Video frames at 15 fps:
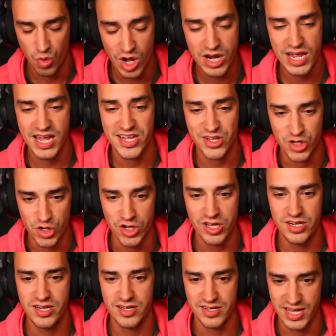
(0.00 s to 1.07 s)
What a
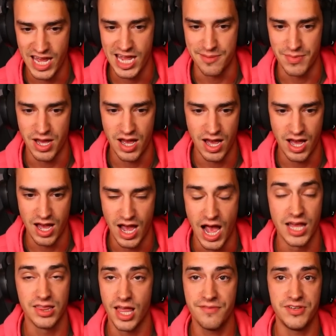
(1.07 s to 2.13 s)
good game. Uh,
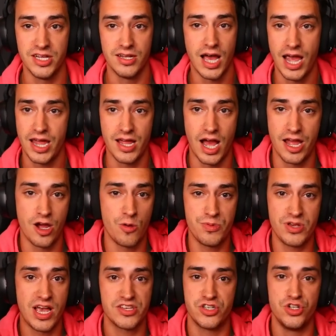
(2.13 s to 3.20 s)
I loved it. I, I, hope
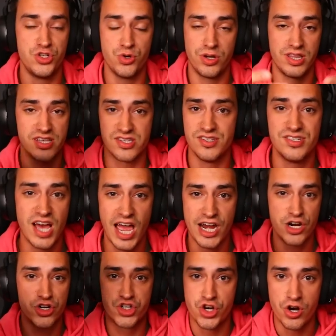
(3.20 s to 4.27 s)
you guys enjoyed this
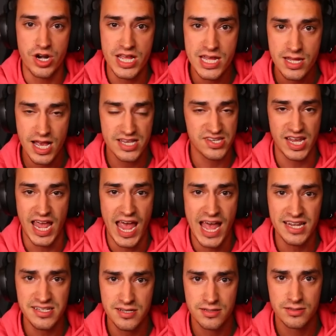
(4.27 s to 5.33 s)
entire journey as a
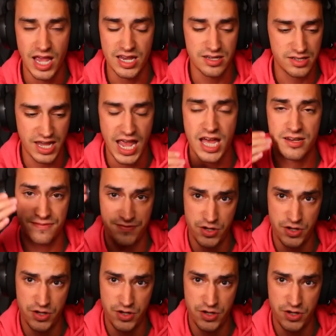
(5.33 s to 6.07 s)
cat and cat